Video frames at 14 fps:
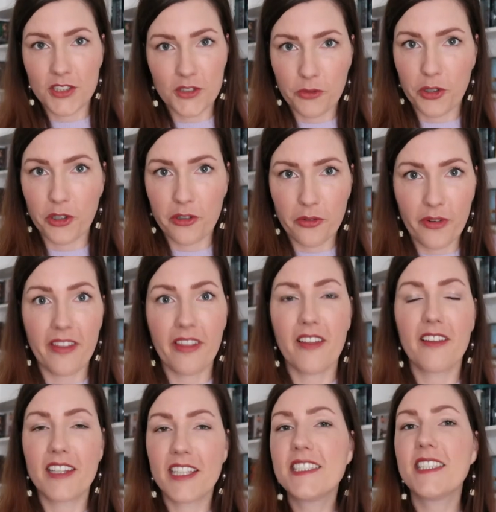to work with
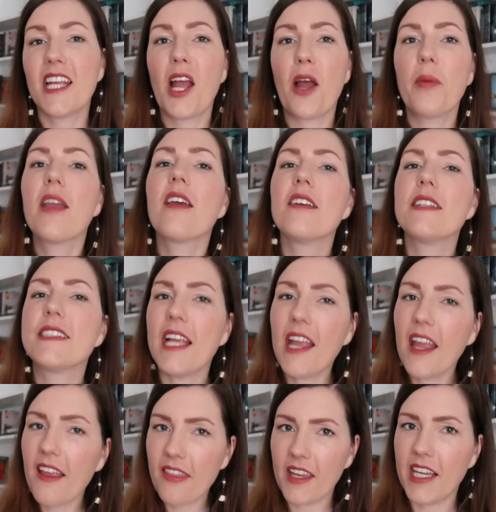Alicia because
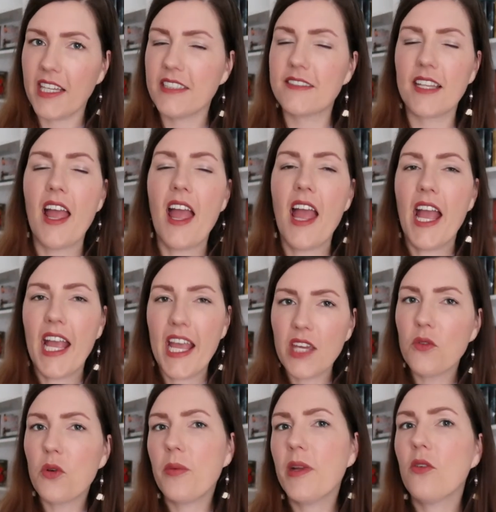he thinks he
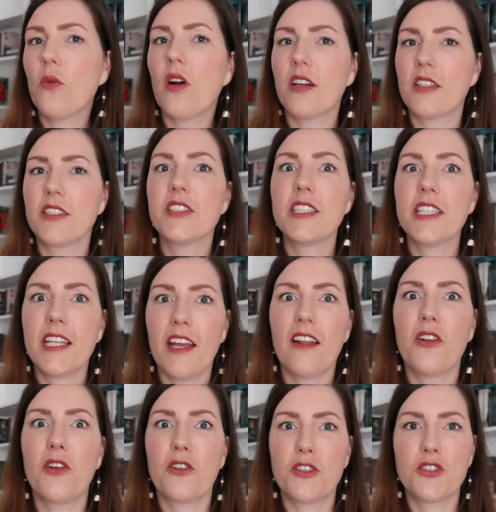will be the one to get
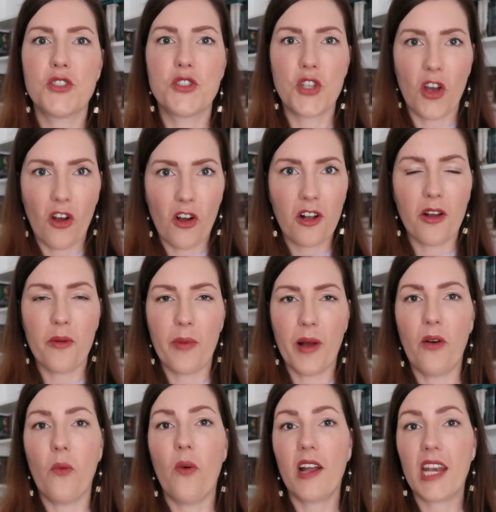her to talk
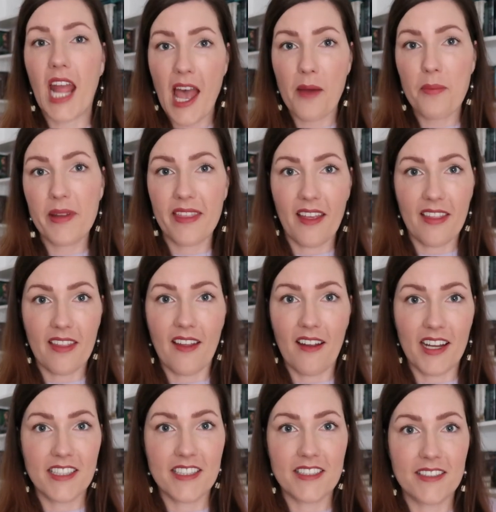about what happened that
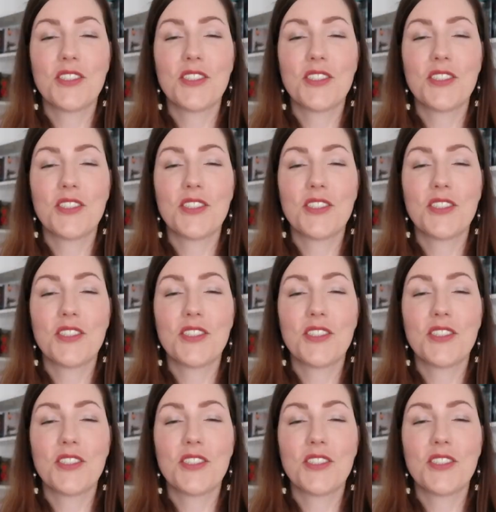night.